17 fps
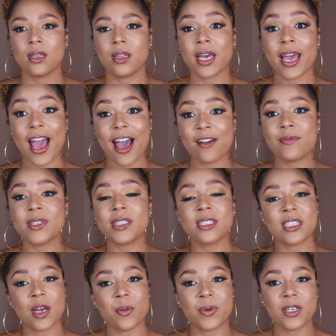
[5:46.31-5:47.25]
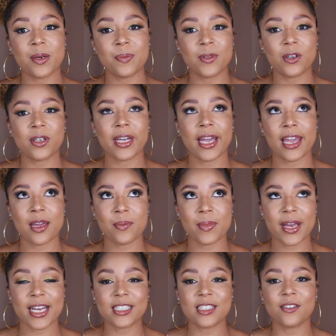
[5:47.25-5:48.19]
They have been stepping up their game
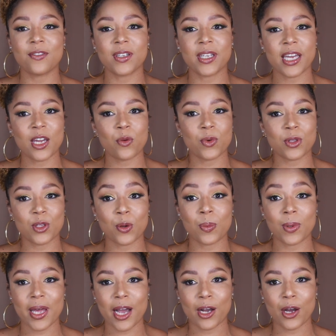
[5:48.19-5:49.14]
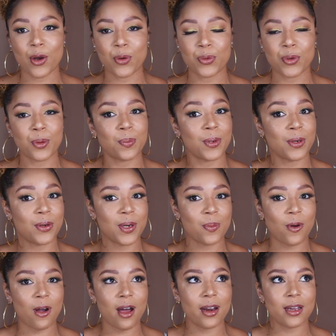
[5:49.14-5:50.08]
as of late with their black owned beauty
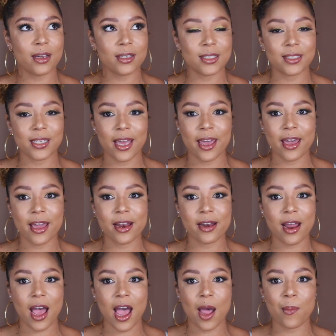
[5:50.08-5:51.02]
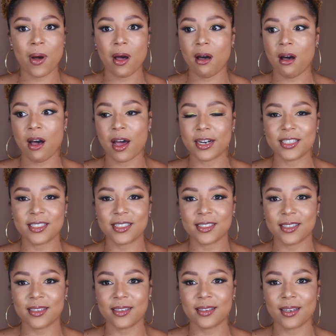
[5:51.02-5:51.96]
products and I'm
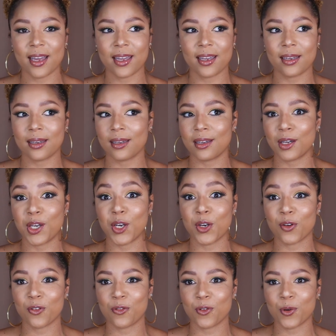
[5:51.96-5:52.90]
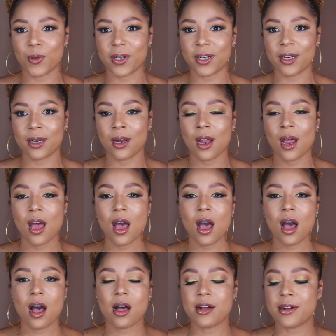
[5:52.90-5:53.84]
honestly like here for it.
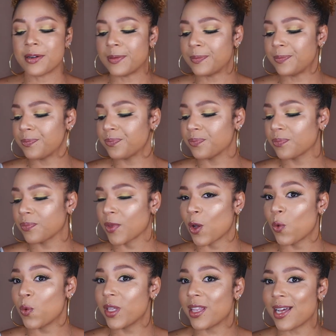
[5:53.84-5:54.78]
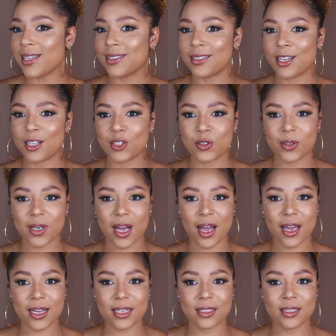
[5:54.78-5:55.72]
Um, with that said you
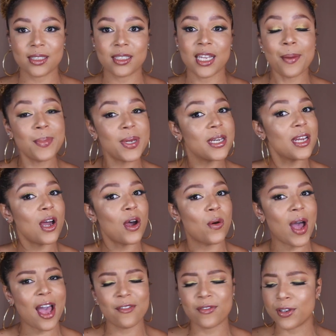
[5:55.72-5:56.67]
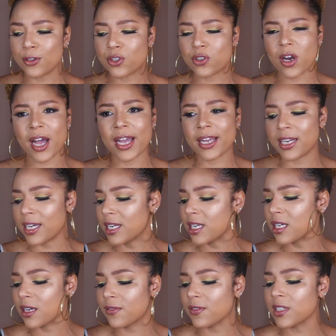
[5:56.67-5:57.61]
guys let me know have you tried
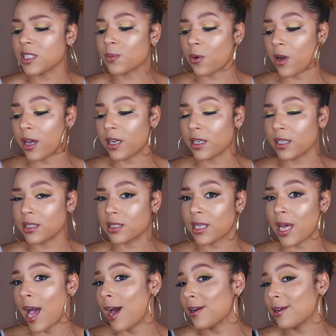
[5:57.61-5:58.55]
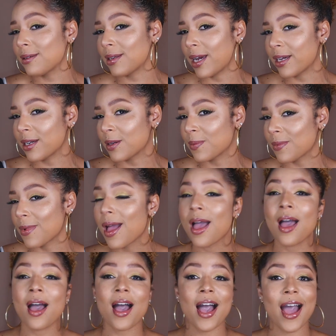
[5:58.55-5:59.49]
any of these products how do you like them
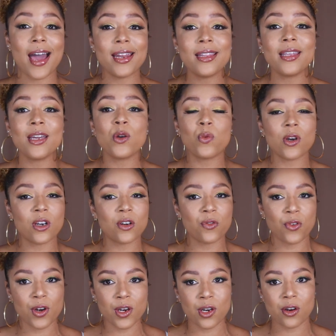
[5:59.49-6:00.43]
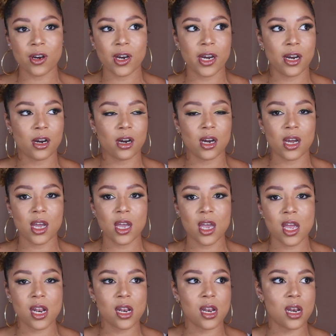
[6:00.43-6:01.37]
how did they work for your hair
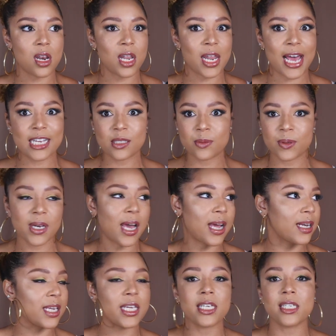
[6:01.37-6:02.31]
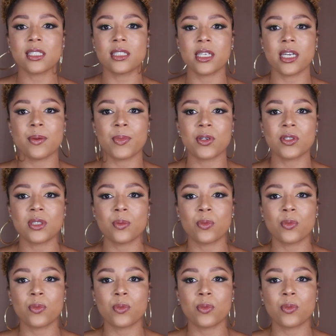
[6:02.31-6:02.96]
and last but not least and most